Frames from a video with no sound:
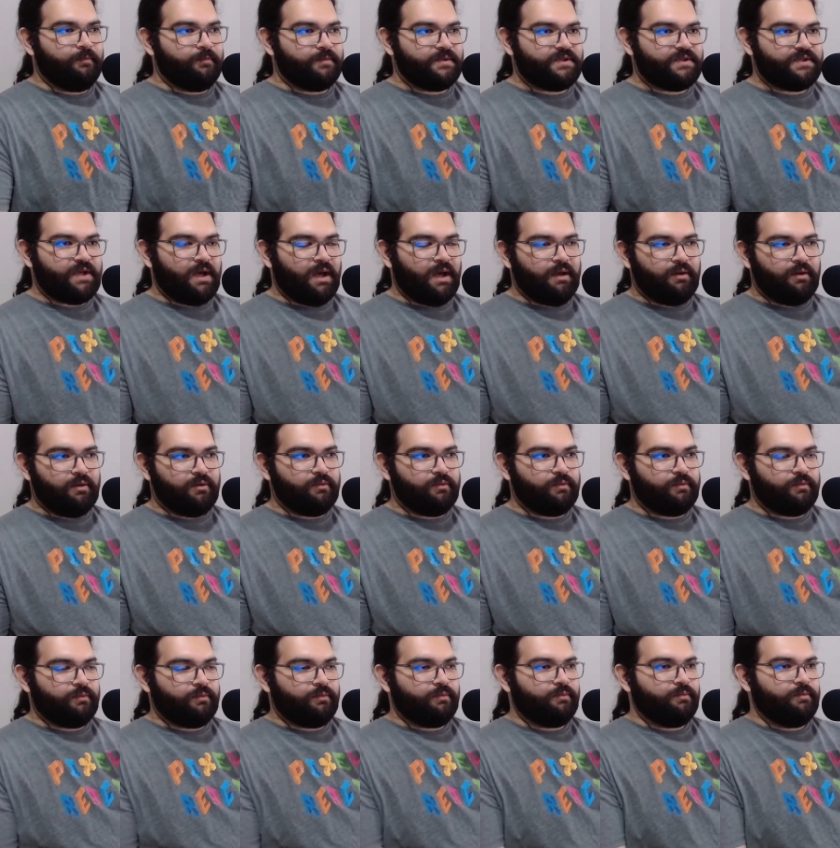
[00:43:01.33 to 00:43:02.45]
sign of
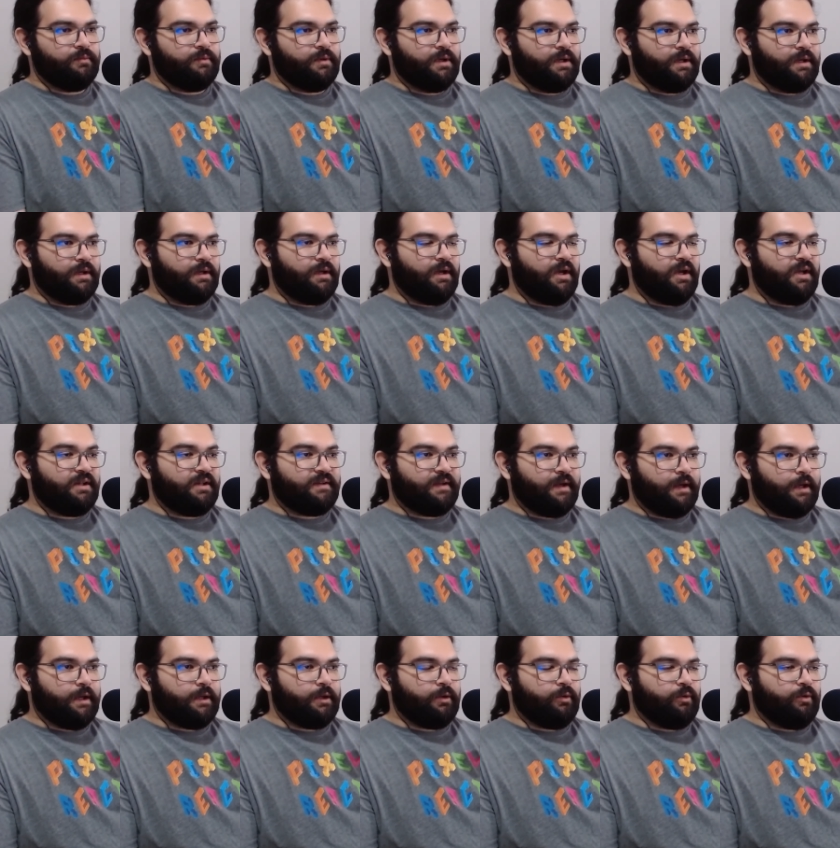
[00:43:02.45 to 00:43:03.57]

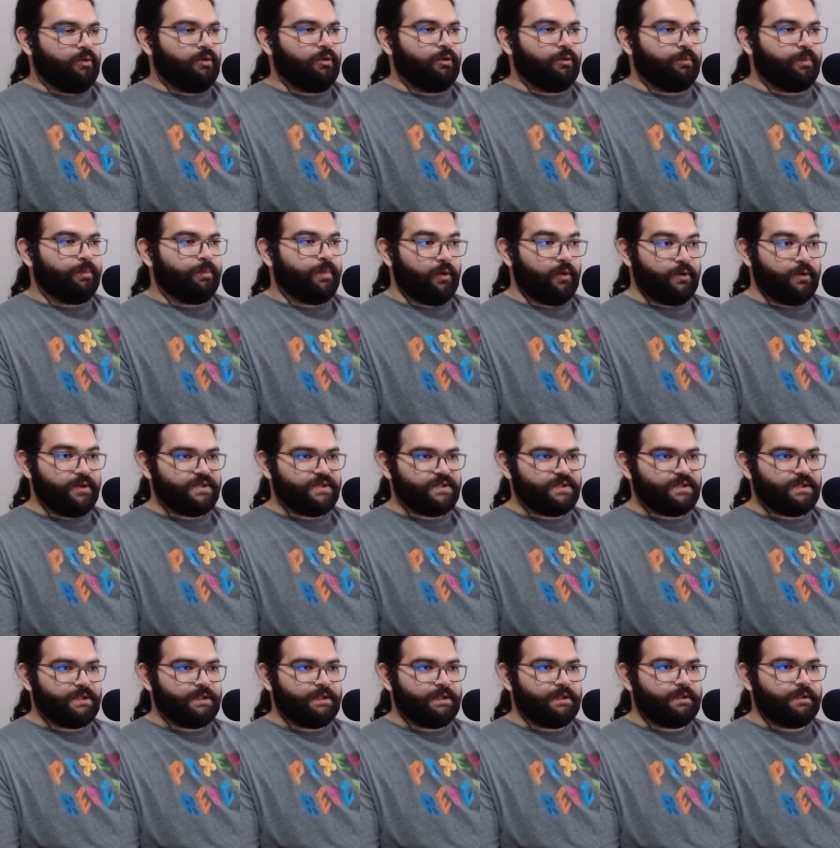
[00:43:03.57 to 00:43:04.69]
attack or
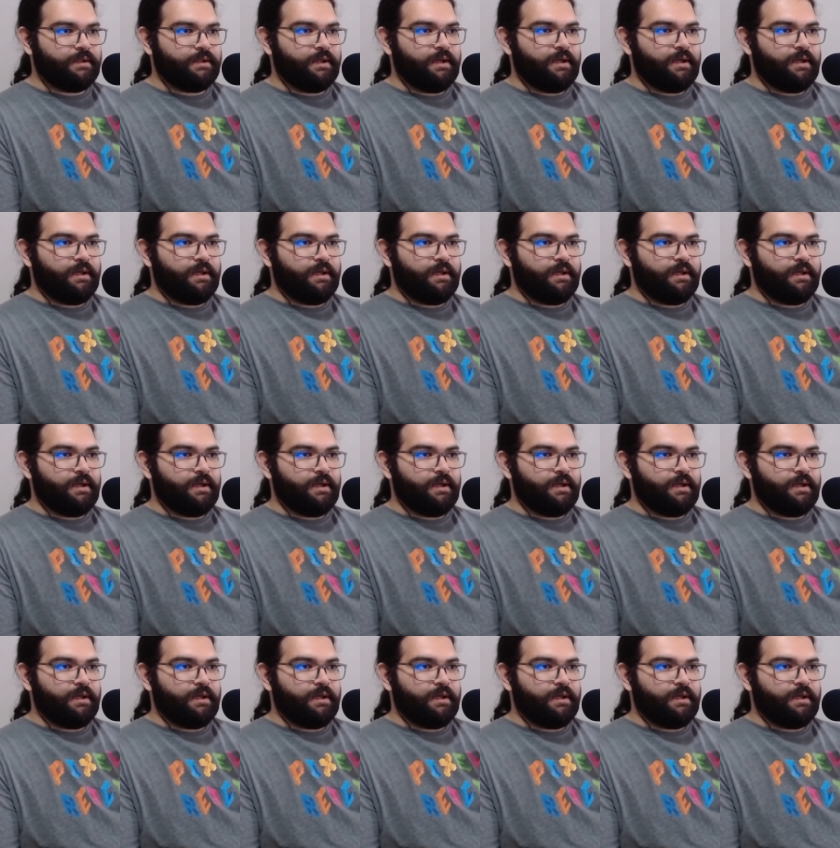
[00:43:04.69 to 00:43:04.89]
poison